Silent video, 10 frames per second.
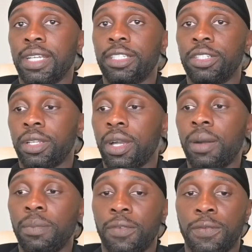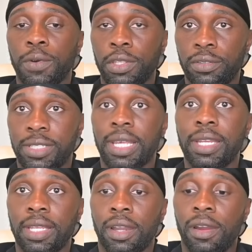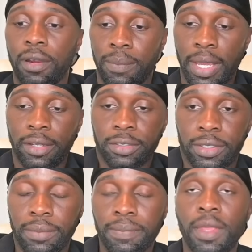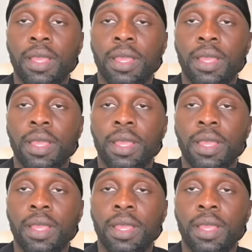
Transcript: that should come before you setting a hard boundary.